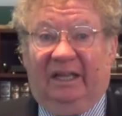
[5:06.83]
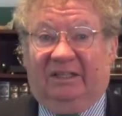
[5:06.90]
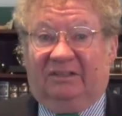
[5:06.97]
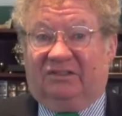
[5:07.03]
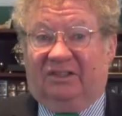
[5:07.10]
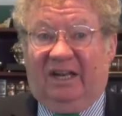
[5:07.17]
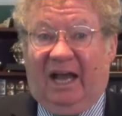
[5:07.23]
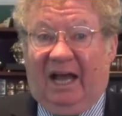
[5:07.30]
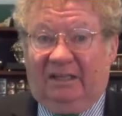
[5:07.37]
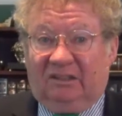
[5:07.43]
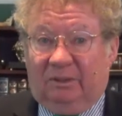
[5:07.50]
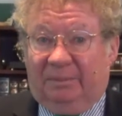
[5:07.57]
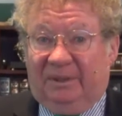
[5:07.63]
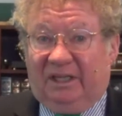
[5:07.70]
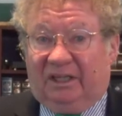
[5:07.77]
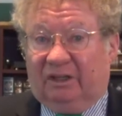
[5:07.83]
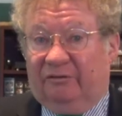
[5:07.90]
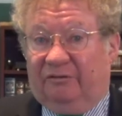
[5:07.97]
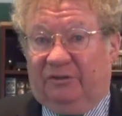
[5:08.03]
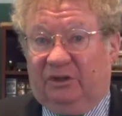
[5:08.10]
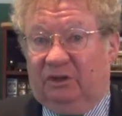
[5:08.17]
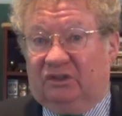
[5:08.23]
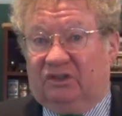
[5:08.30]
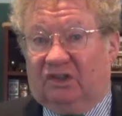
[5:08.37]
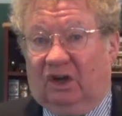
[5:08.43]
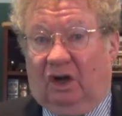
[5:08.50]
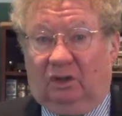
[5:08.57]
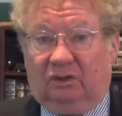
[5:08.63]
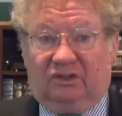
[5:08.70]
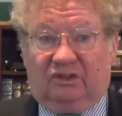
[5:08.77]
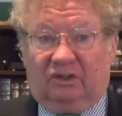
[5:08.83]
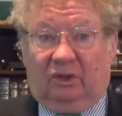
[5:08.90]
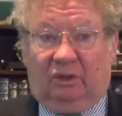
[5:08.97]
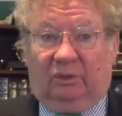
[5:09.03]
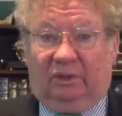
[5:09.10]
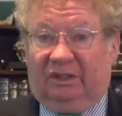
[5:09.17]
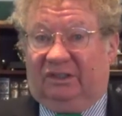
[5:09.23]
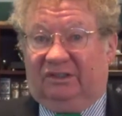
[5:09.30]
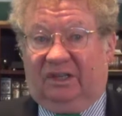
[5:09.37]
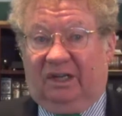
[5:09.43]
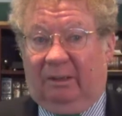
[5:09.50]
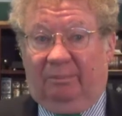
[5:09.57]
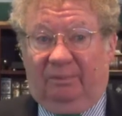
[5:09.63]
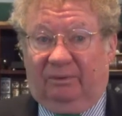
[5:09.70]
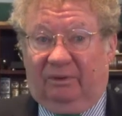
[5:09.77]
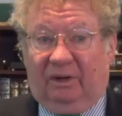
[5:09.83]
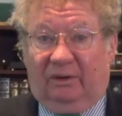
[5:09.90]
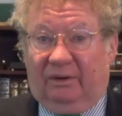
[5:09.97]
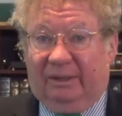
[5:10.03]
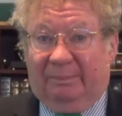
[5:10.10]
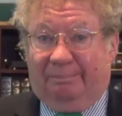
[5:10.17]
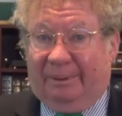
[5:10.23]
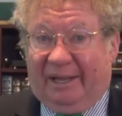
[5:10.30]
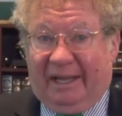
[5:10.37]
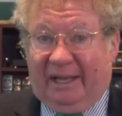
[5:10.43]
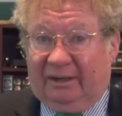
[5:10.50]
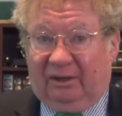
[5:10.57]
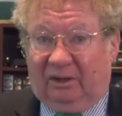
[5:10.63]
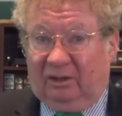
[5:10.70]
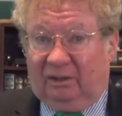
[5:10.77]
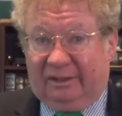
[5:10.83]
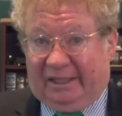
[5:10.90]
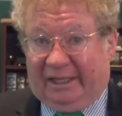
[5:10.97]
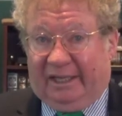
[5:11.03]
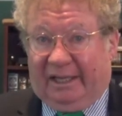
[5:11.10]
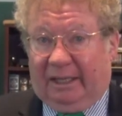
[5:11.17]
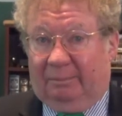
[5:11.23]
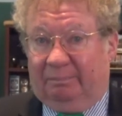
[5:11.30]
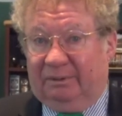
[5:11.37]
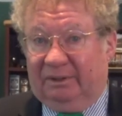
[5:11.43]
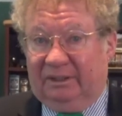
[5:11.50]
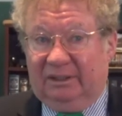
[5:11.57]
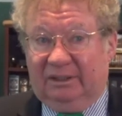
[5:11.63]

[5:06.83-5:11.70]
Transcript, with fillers: is not to be confused also with the temporary battle camp